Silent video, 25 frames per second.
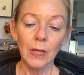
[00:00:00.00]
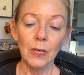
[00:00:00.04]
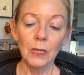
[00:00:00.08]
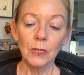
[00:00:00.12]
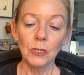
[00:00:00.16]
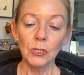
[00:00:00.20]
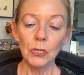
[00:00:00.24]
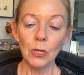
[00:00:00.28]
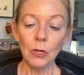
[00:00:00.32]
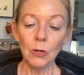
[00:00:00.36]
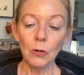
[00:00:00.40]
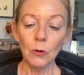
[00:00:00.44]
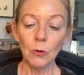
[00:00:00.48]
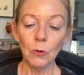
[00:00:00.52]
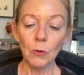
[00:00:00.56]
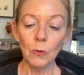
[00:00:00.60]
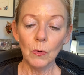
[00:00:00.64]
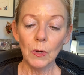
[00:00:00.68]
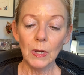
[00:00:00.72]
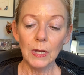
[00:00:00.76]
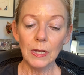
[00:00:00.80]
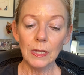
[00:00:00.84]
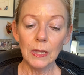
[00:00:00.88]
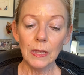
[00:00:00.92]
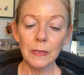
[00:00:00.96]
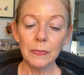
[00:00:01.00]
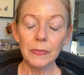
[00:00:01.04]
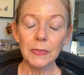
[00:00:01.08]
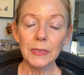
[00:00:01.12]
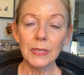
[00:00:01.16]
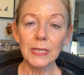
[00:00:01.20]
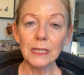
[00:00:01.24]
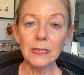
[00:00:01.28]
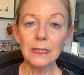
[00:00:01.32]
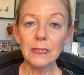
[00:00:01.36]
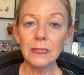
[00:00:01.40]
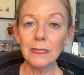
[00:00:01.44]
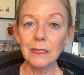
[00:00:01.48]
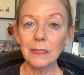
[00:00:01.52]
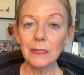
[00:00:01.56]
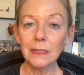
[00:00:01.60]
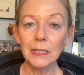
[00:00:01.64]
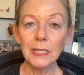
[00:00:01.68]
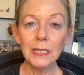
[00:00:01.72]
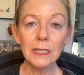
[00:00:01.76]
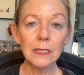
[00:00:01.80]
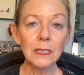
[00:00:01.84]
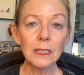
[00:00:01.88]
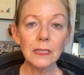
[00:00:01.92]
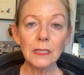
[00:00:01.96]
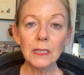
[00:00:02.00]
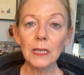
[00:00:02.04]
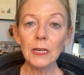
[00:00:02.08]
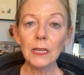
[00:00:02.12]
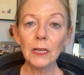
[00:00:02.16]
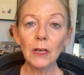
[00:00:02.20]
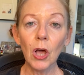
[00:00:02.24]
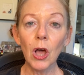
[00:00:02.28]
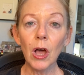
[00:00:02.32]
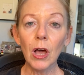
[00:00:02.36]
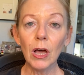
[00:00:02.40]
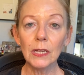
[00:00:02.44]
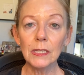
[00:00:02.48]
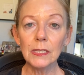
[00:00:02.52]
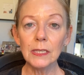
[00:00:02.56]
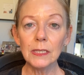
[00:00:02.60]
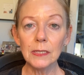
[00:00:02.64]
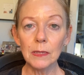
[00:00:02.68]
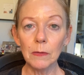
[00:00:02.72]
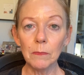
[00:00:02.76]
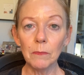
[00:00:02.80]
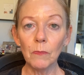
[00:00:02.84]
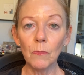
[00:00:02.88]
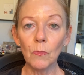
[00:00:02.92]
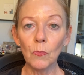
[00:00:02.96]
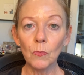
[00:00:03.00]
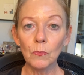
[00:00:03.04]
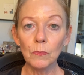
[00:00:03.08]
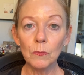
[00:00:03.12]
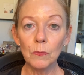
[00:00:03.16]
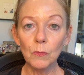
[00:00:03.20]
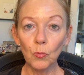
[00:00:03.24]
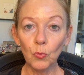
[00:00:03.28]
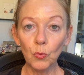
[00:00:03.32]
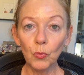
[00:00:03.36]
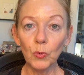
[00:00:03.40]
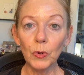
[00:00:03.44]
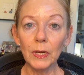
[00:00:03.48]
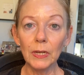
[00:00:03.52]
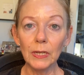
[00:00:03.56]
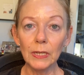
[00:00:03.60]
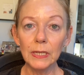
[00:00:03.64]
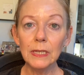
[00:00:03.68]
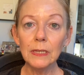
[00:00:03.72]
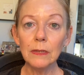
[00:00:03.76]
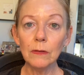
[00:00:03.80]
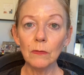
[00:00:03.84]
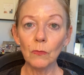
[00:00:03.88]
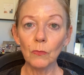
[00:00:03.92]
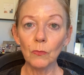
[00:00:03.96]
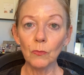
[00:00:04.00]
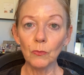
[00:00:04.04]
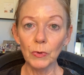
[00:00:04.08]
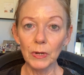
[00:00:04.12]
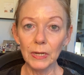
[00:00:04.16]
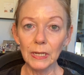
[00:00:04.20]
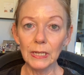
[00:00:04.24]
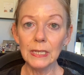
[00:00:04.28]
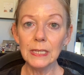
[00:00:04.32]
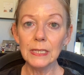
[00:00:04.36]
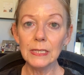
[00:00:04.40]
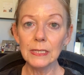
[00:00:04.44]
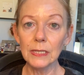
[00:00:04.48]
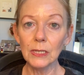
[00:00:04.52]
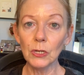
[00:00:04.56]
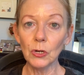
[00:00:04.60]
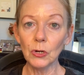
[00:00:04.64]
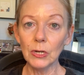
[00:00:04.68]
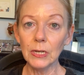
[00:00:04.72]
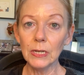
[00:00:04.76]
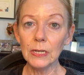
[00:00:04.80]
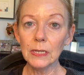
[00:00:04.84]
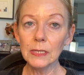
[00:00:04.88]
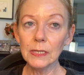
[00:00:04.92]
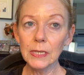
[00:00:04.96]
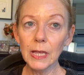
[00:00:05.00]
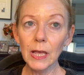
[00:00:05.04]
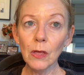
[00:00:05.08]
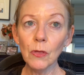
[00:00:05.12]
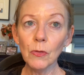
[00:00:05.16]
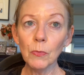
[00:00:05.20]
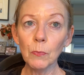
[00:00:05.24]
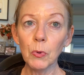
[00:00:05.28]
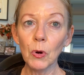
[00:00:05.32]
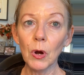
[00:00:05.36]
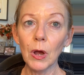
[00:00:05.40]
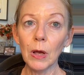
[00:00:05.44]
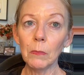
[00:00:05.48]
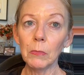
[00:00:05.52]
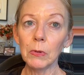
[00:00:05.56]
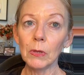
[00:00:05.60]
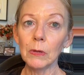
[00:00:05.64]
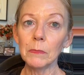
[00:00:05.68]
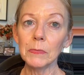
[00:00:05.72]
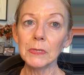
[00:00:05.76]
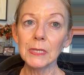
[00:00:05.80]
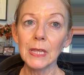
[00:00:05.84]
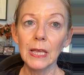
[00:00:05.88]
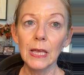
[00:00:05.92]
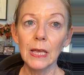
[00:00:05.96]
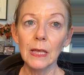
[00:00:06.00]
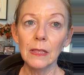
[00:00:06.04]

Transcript: So this is going to cause some really, really serious health problems.